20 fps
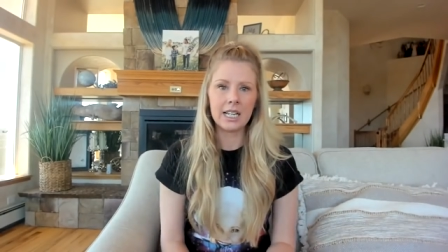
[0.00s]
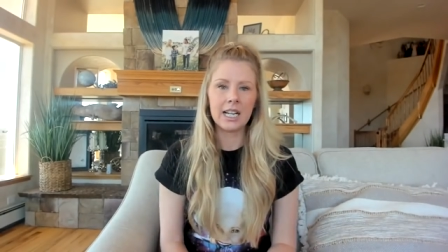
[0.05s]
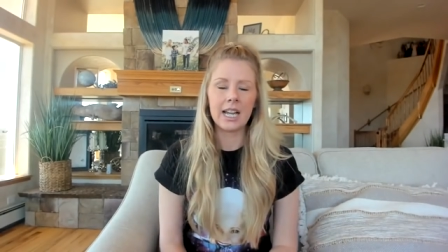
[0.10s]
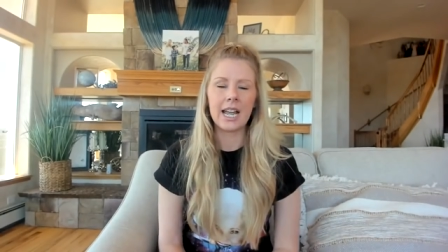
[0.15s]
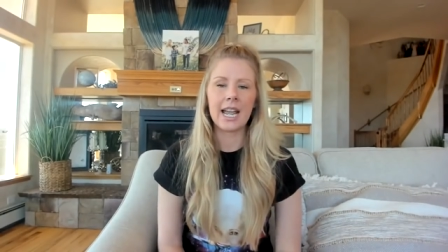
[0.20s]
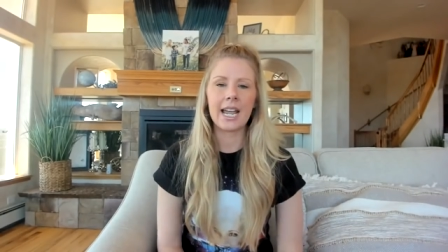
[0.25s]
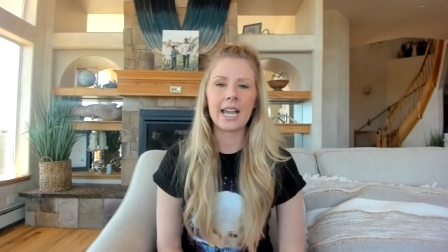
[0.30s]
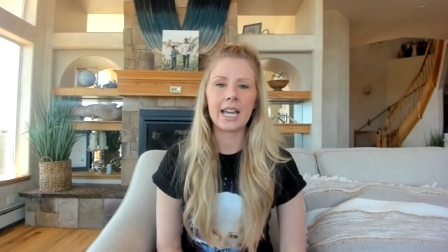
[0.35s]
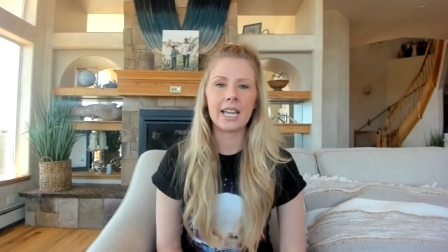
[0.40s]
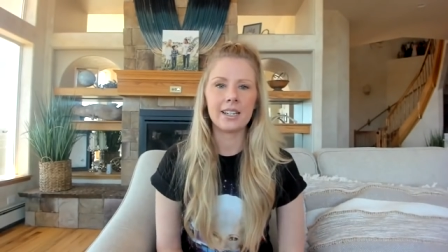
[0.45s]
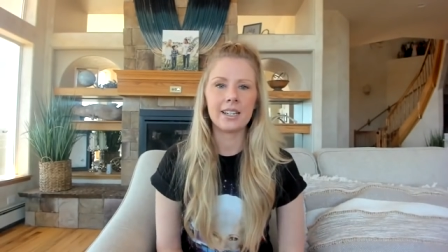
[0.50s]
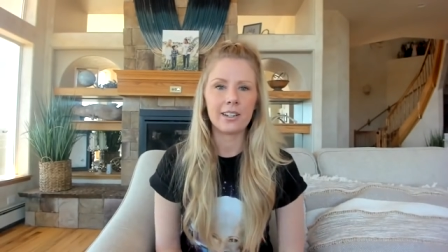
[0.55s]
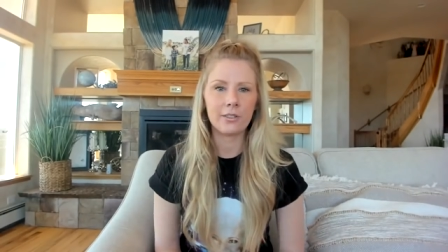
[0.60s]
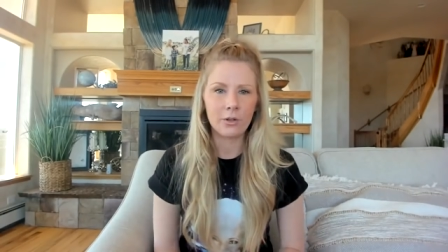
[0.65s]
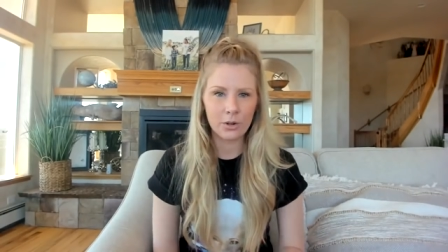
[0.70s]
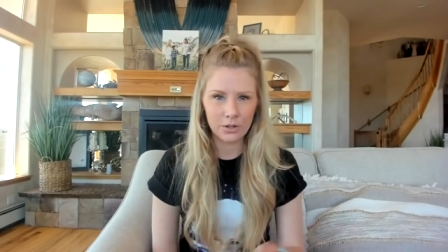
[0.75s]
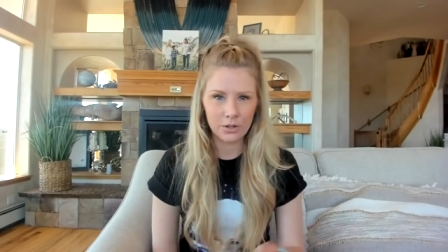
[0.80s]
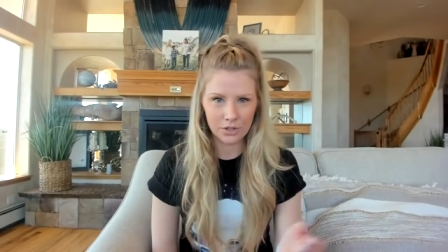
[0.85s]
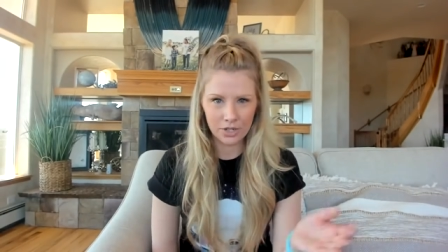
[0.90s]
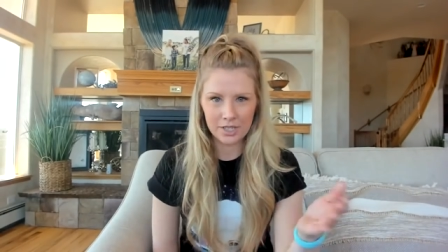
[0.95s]
And of
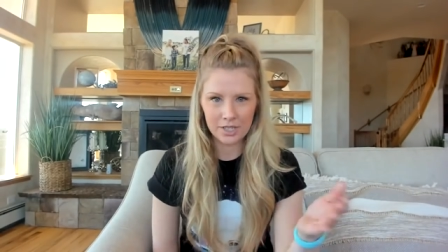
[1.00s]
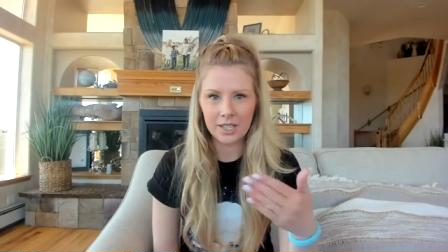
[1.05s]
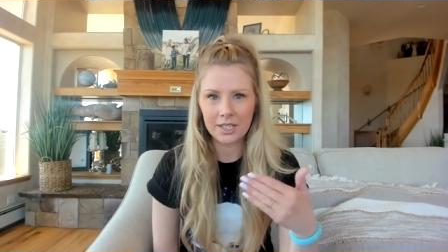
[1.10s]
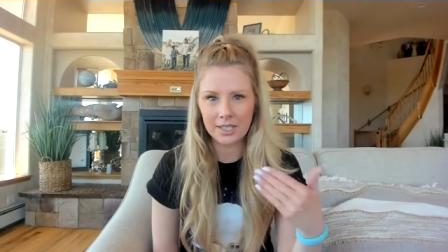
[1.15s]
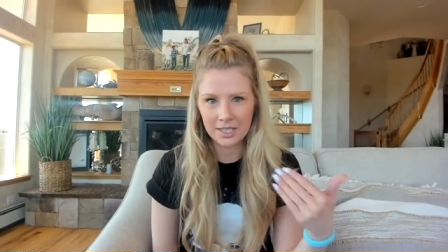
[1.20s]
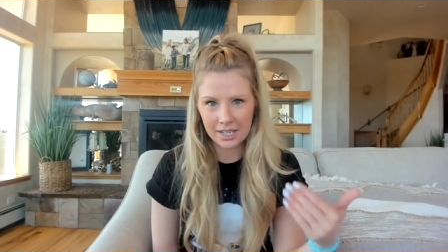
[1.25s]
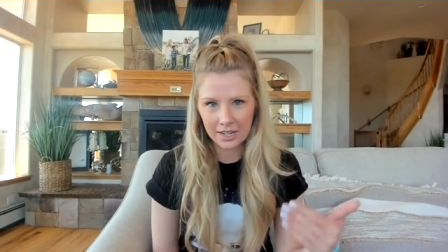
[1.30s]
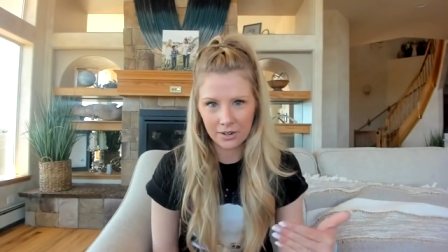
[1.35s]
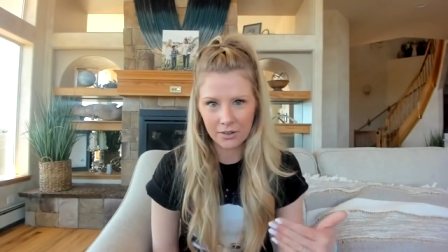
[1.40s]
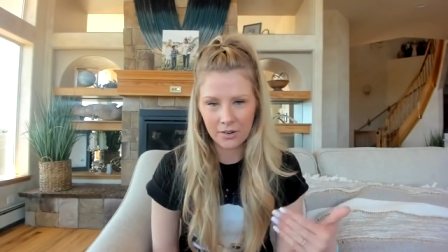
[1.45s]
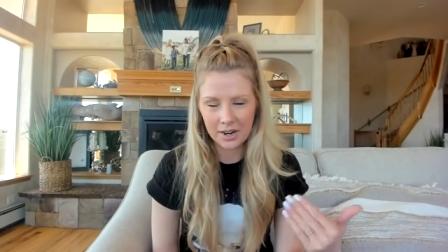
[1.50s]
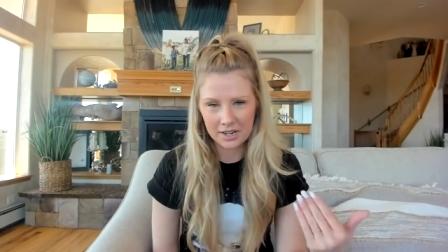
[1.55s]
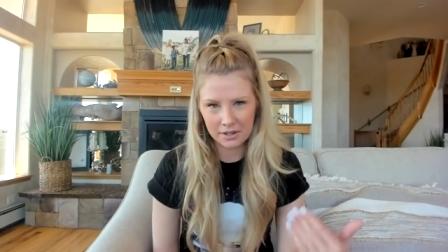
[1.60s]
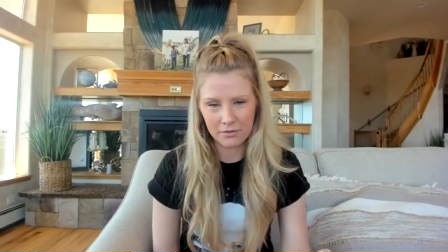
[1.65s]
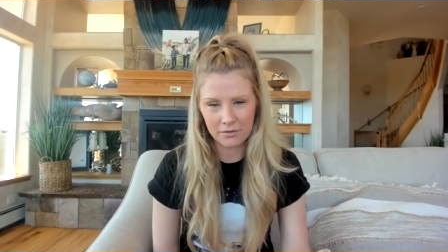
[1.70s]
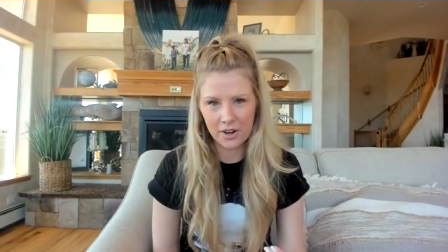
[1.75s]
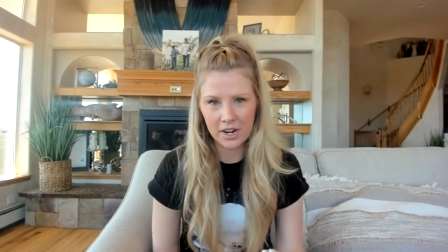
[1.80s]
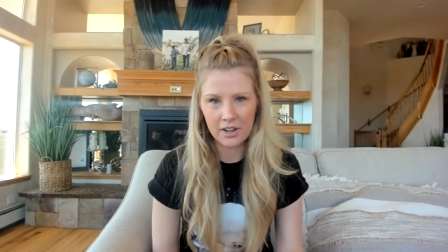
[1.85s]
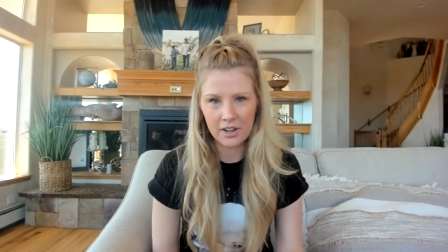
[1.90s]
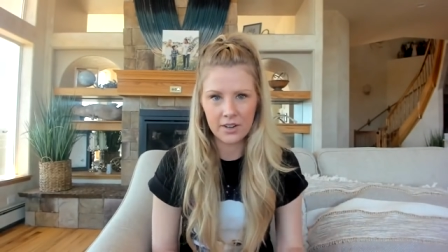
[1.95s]
course, she sits like right in
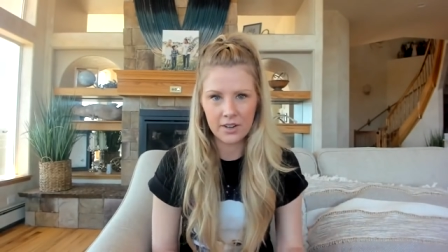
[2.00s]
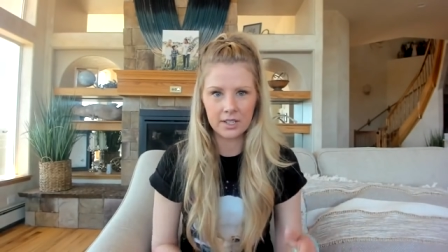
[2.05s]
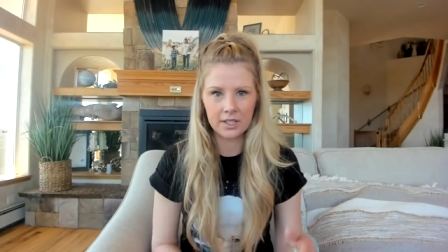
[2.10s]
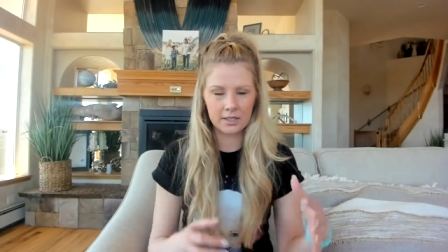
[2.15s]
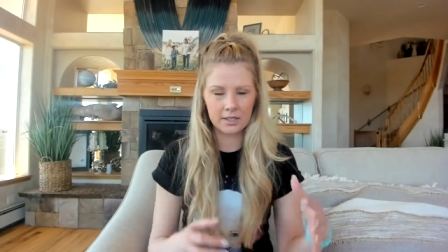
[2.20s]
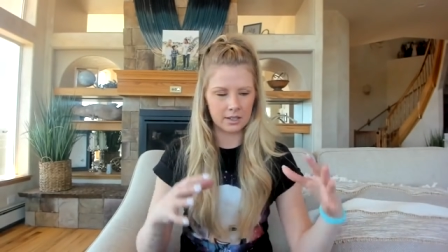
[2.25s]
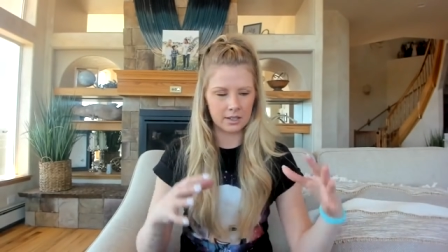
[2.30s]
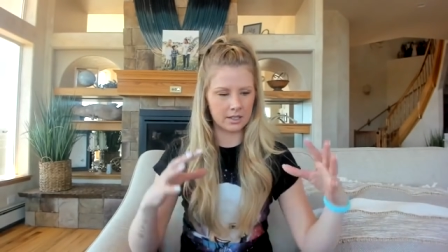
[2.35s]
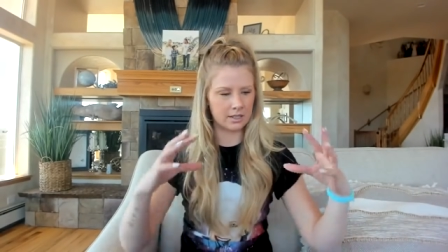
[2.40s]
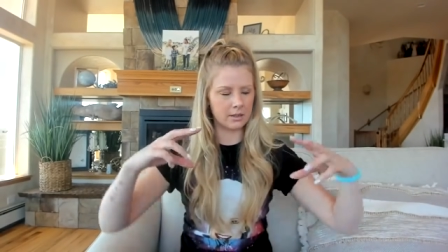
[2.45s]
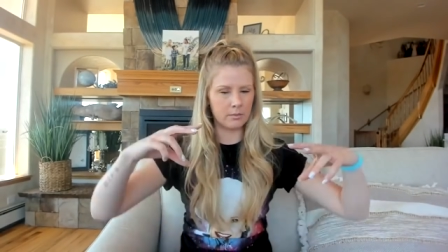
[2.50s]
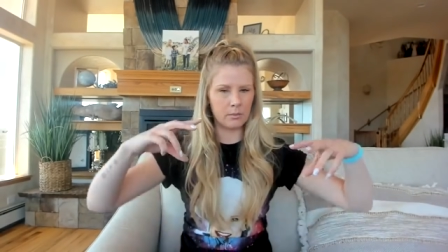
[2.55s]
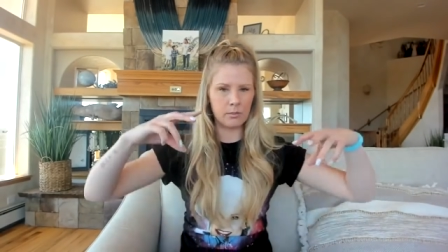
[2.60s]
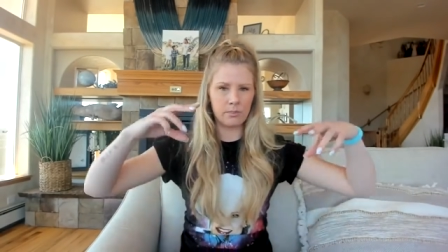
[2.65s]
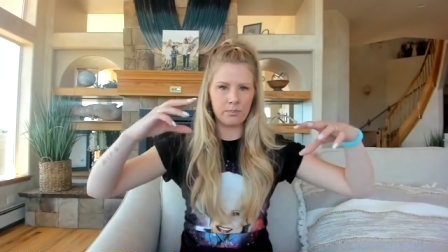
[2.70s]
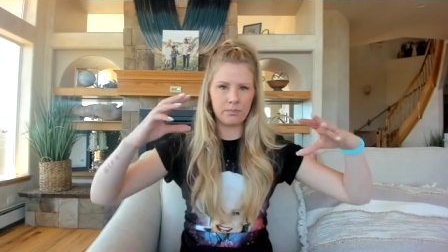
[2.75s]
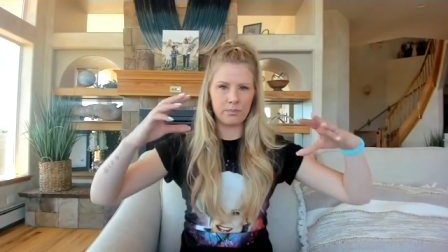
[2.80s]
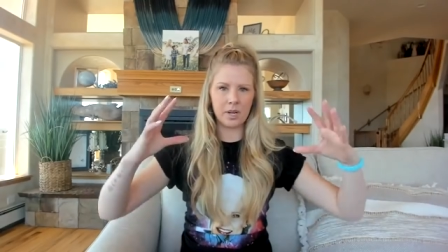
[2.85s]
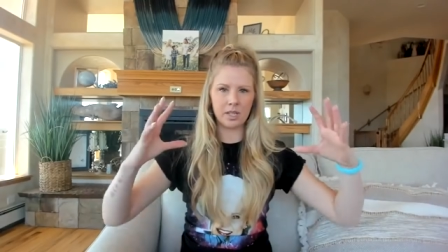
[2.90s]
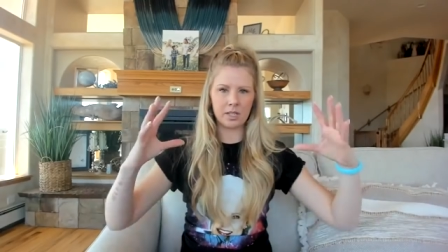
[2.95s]
front of us because the
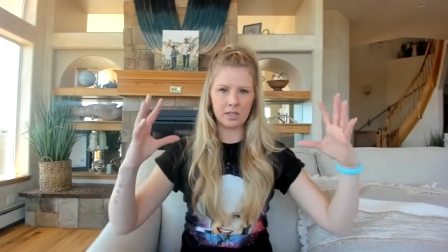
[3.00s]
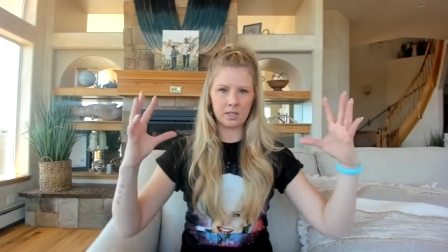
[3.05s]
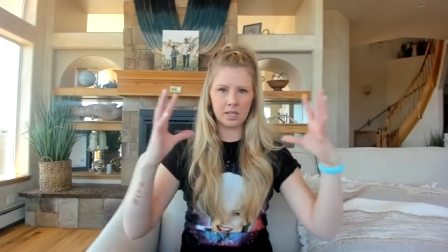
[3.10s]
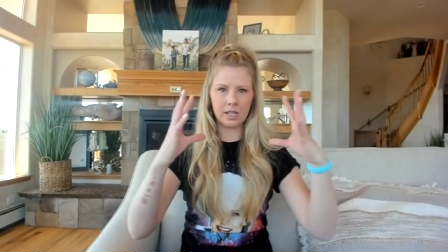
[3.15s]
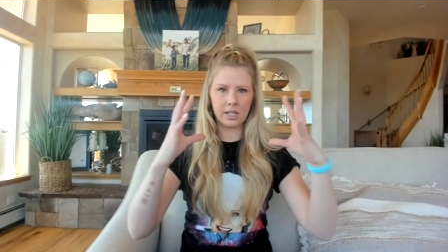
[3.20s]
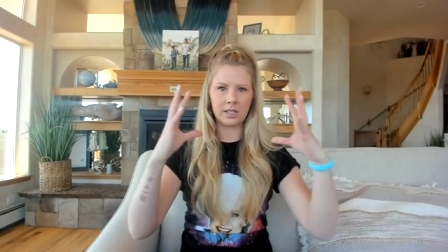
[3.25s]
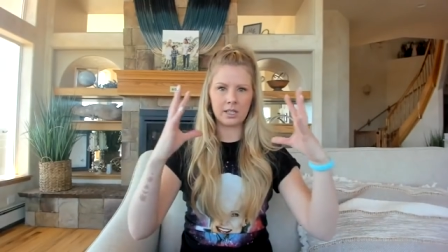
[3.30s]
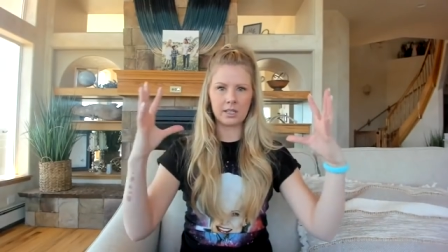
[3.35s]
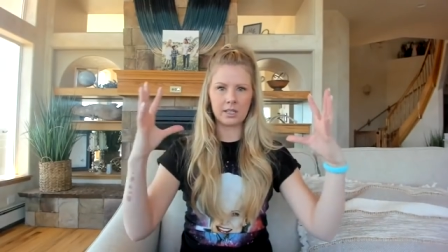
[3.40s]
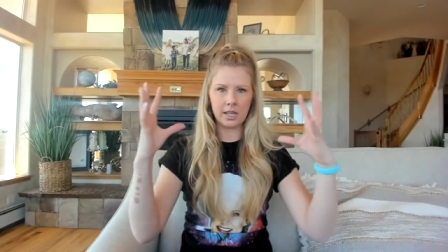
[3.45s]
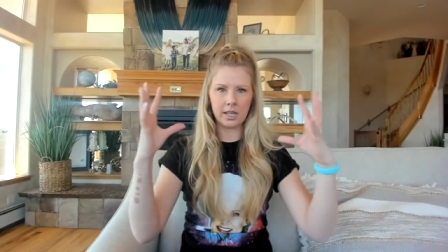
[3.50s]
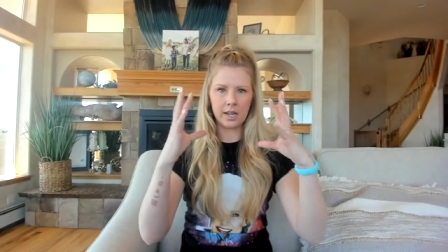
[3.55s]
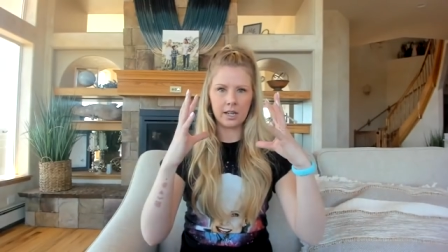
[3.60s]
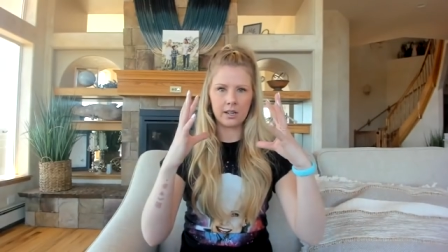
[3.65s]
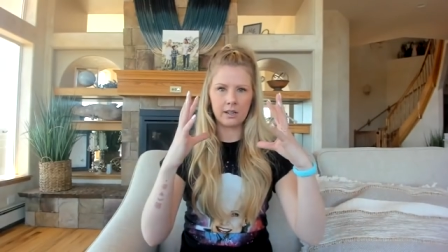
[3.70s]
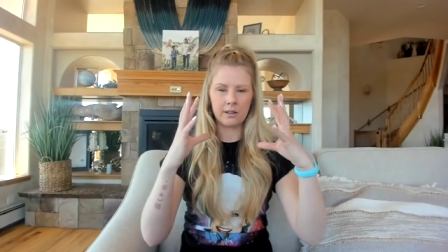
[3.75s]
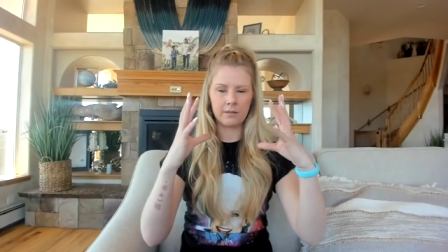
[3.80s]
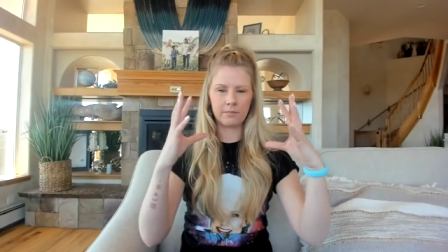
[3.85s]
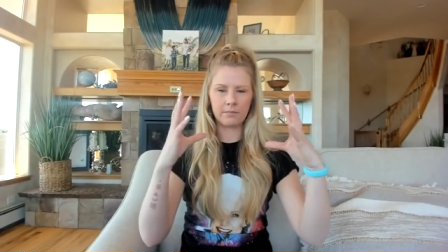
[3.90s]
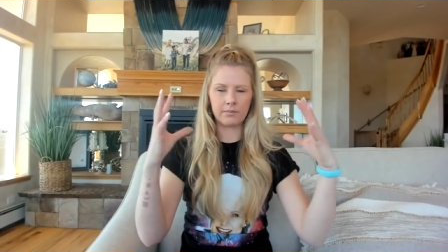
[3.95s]
bus seats,
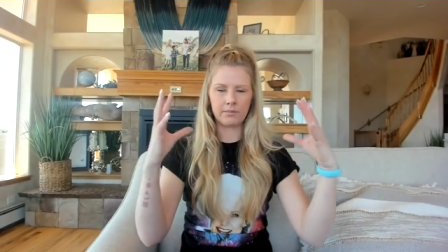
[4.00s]
like,